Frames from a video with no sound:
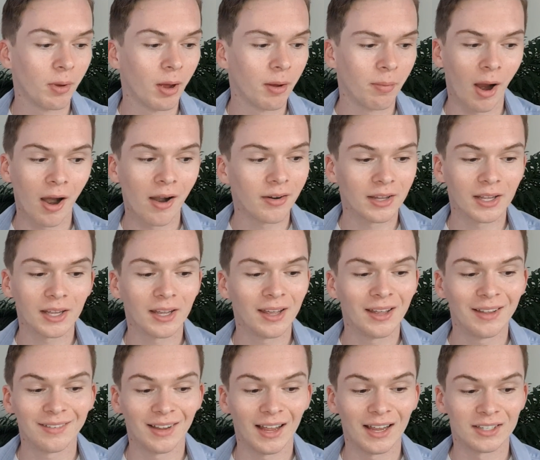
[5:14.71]
but apparently
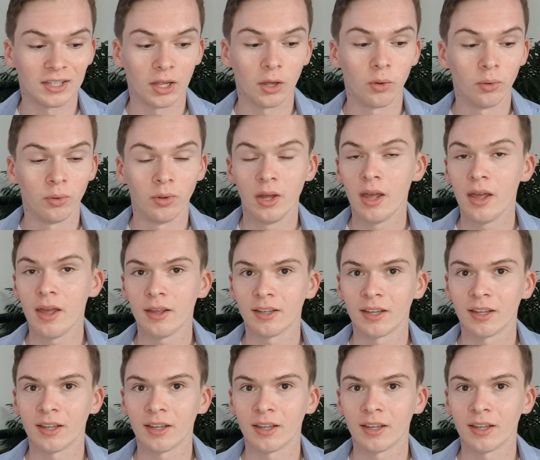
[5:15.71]
I still